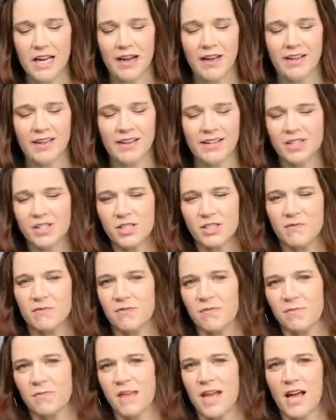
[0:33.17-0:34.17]
and
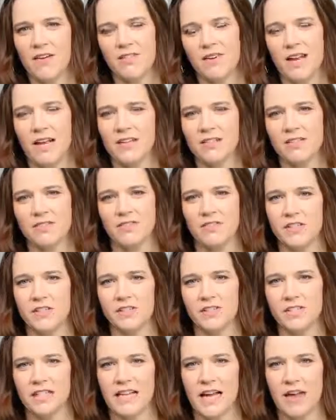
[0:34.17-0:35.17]
they have a nice feel
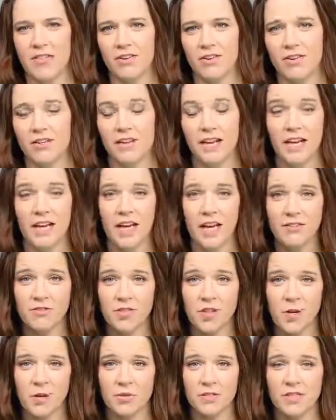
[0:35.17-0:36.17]
together, and I've
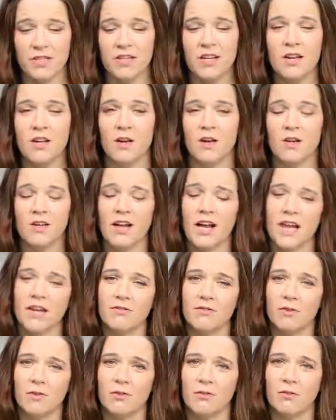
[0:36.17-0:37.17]
chosen kind
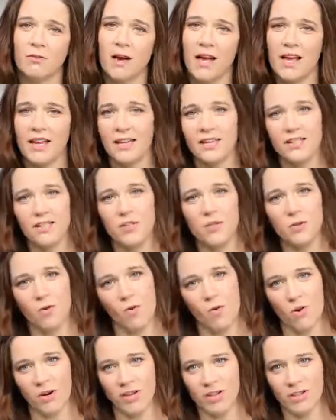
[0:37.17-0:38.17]
of a red to
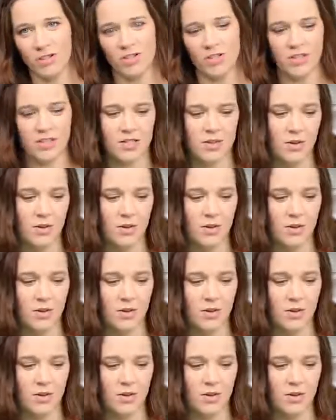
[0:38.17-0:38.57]
orange. And